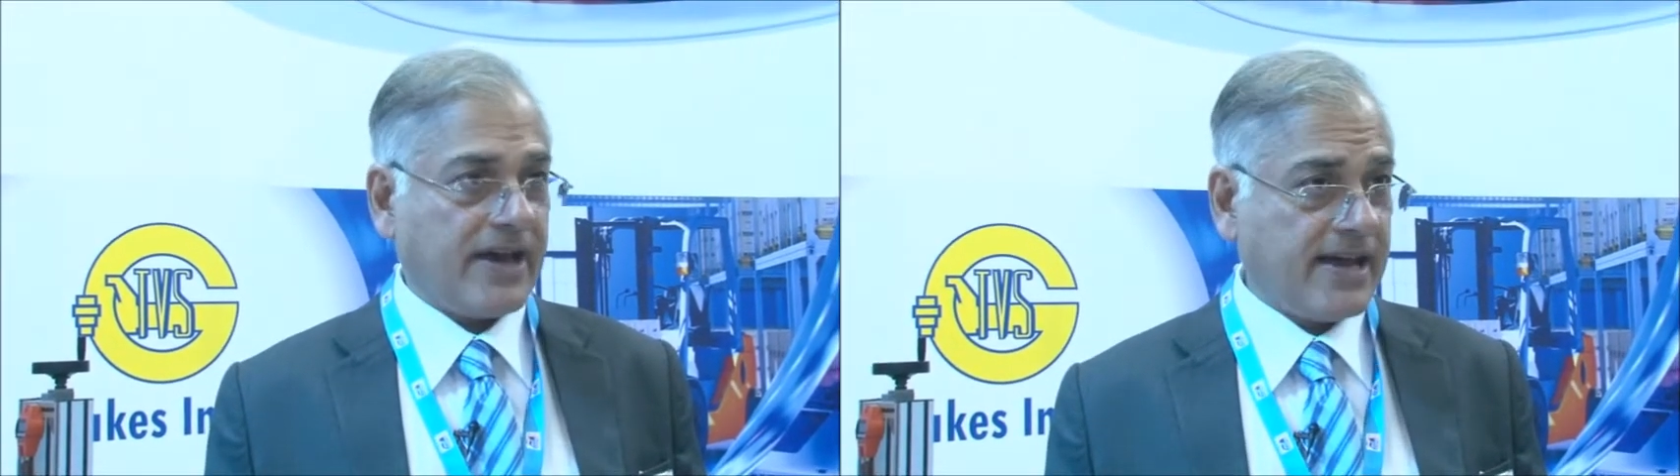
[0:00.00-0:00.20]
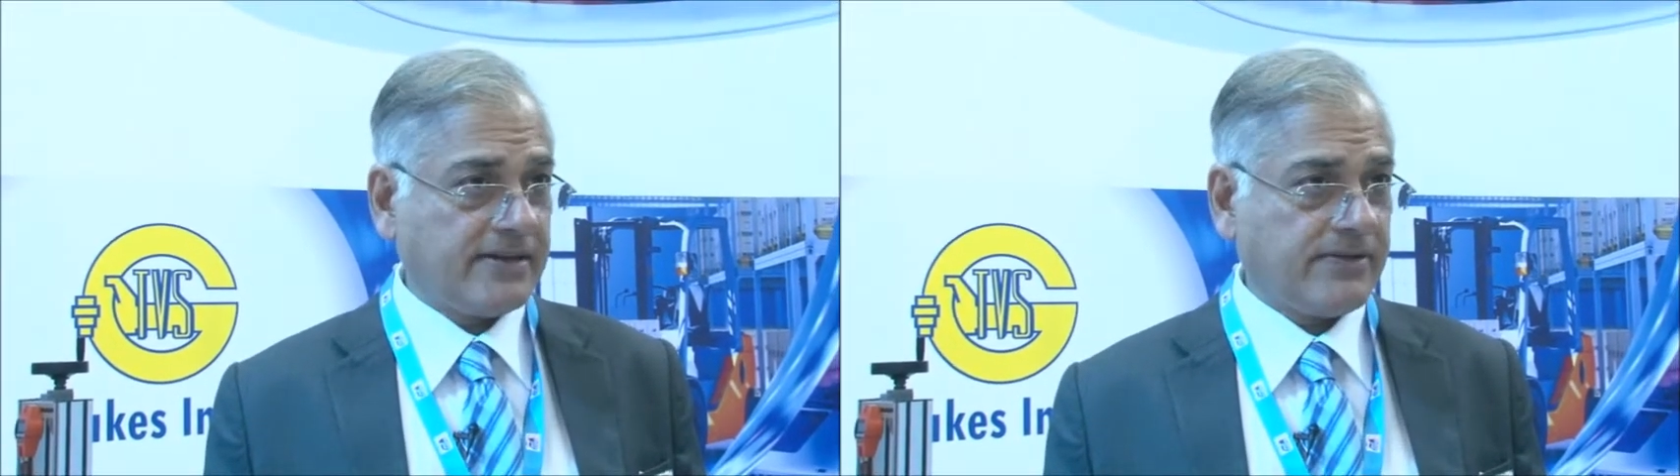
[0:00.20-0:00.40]

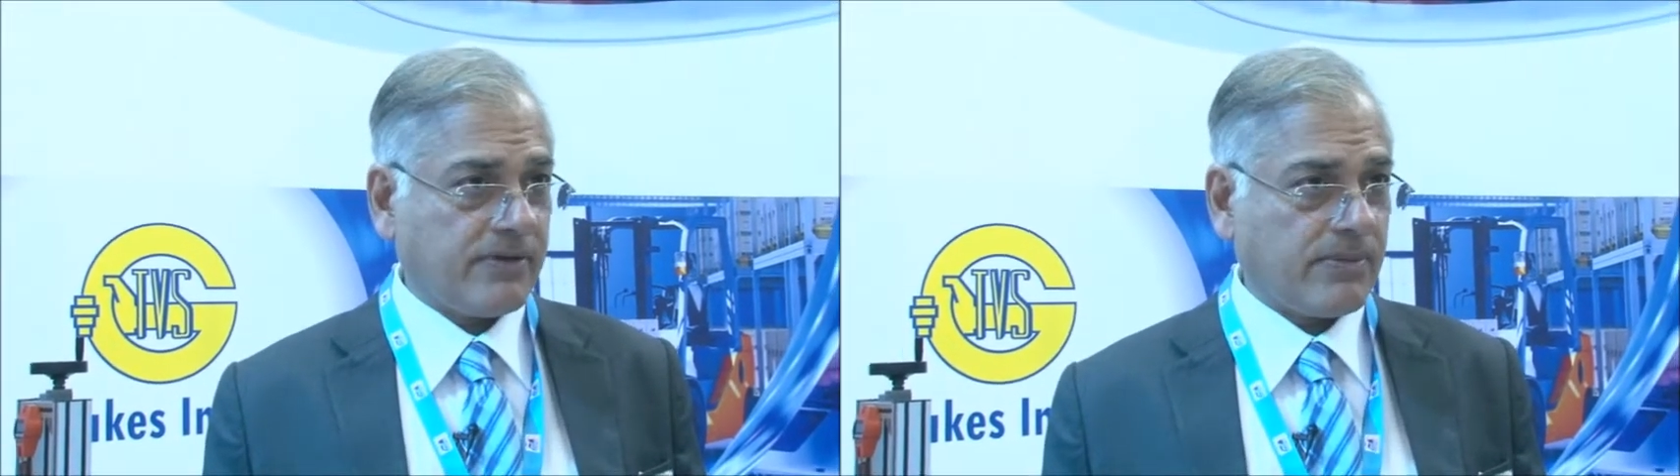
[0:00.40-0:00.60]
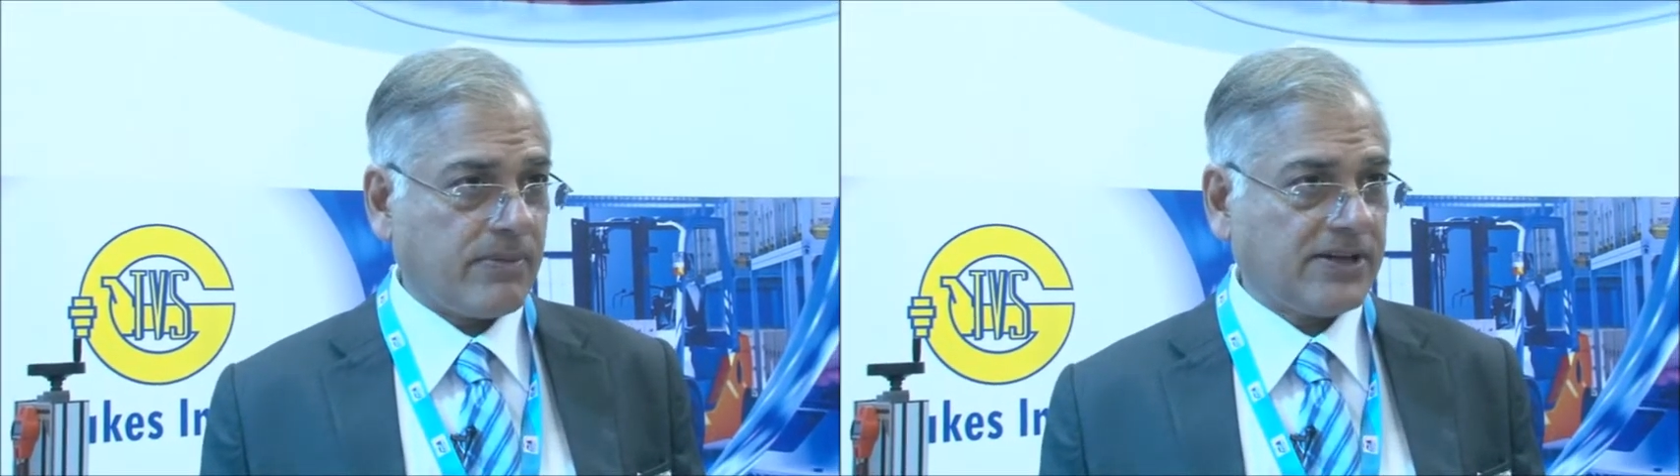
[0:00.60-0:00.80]
hand
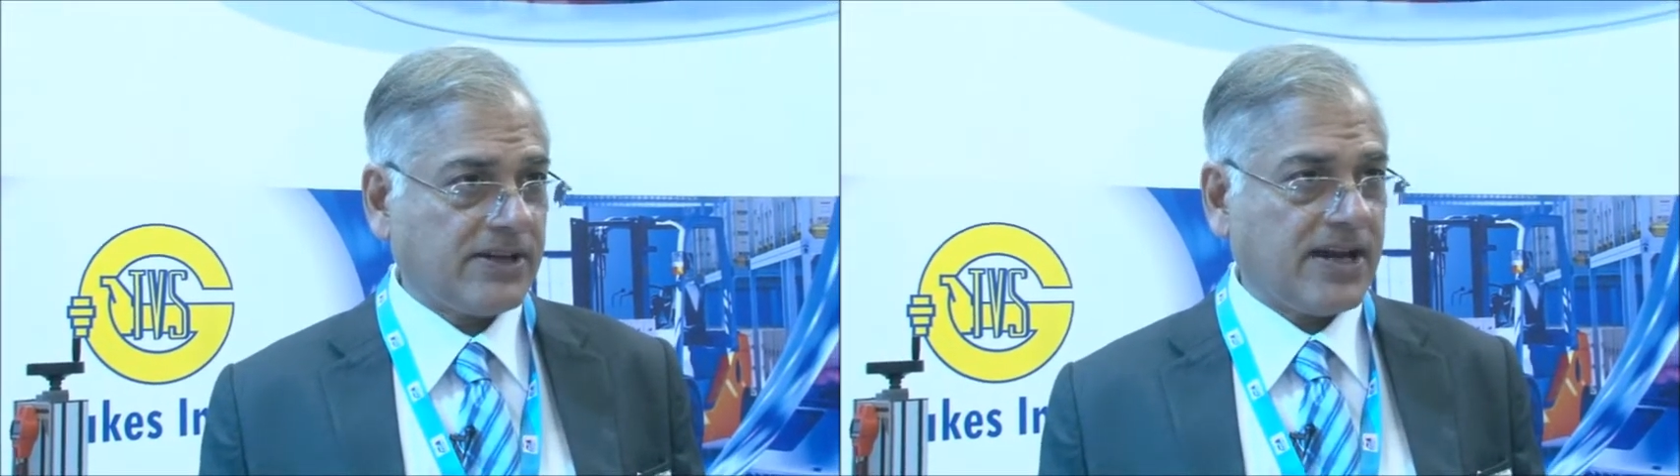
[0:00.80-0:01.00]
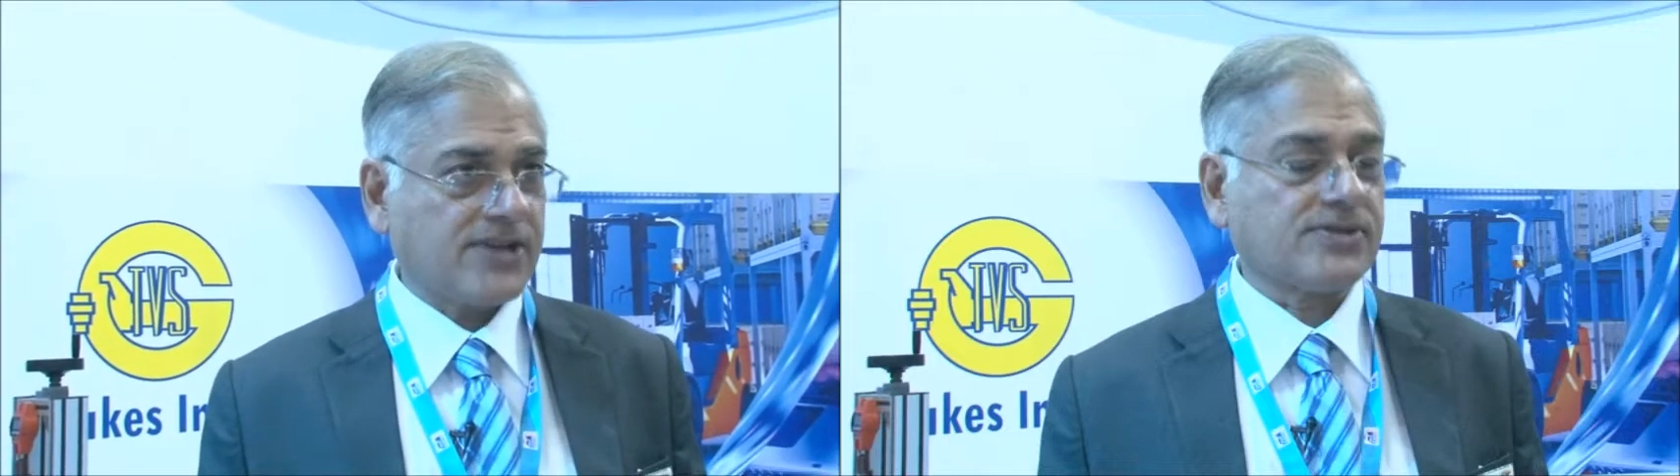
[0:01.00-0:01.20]
from a
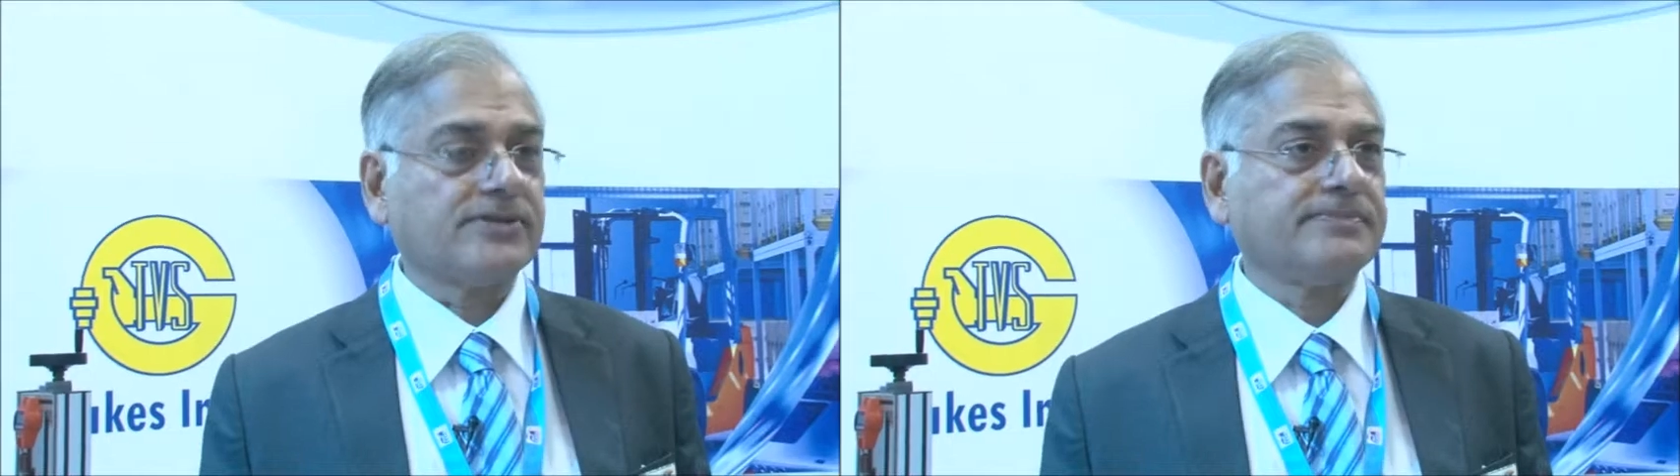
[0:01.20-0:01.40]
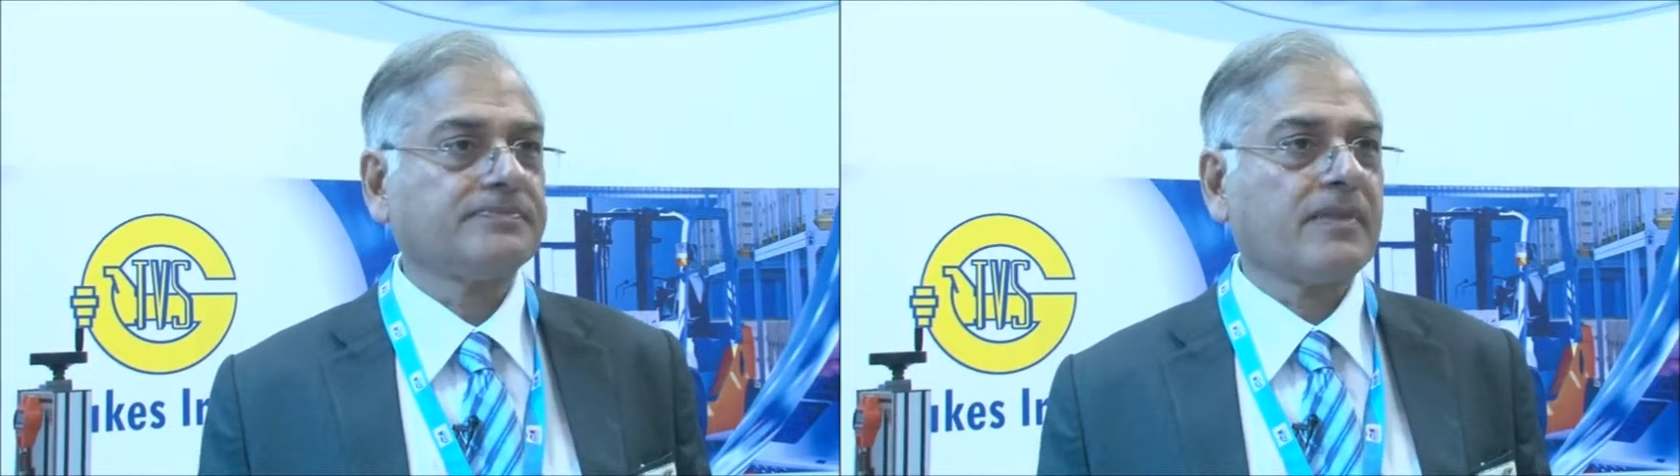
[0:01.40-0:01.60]
multinational.